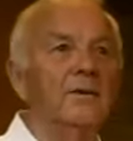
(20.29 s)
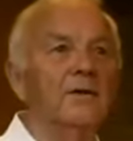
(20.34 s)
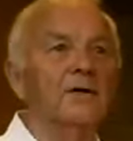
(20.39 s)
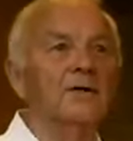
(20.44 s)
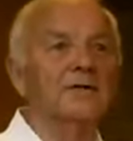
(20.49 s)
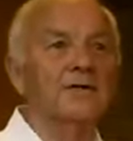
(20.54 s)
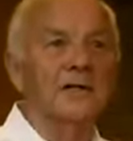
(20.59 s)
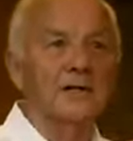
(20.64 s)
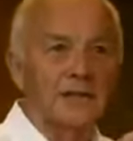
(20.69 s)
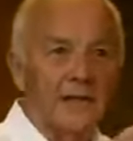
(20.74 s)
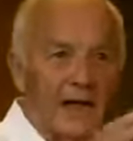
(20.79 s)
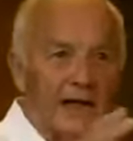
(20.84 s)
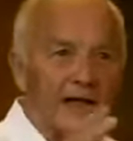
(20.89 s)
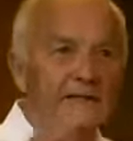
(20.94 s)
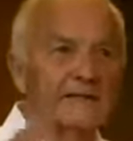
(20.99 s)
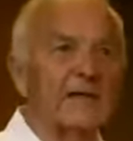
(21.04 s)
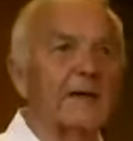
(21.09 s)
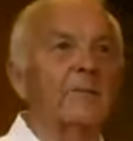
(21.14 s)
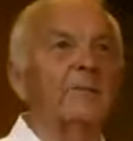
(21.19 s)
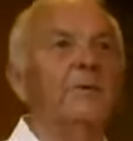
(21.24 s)
Because in
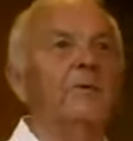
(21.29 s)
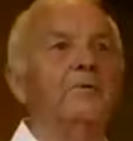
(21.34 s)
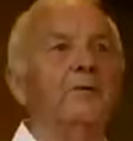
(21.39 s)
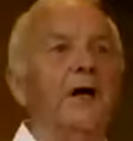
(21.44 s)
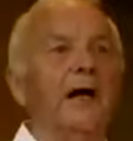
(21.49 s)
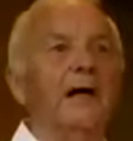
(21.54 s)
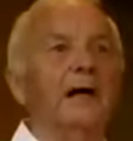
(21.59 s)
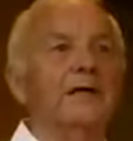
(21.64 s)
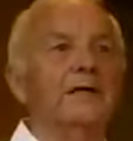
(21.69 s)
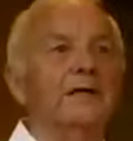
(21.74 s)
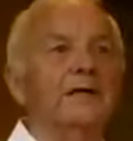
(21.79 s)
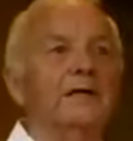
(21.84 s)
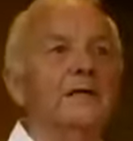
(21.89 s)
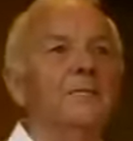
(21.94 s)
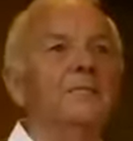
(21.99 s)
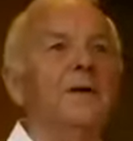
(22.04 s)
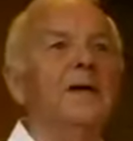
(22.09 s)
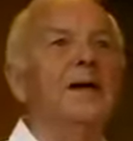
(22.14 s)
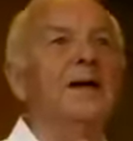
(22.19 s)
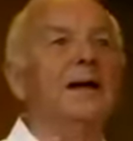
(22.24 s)
that separate reality,
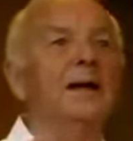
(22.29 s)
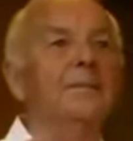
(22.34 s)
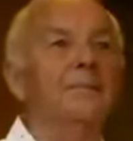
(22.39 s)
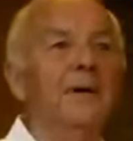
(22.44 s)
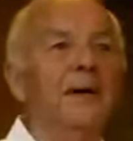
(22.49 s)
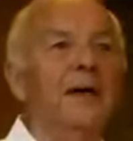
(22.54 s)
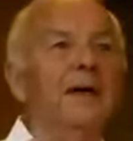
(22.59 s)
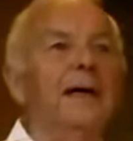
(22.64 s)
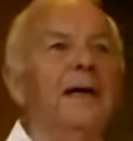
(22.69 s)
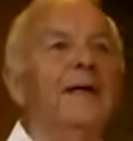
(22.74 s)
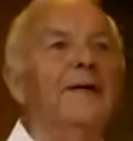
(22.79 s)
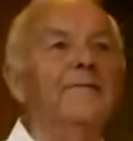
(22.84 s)
the me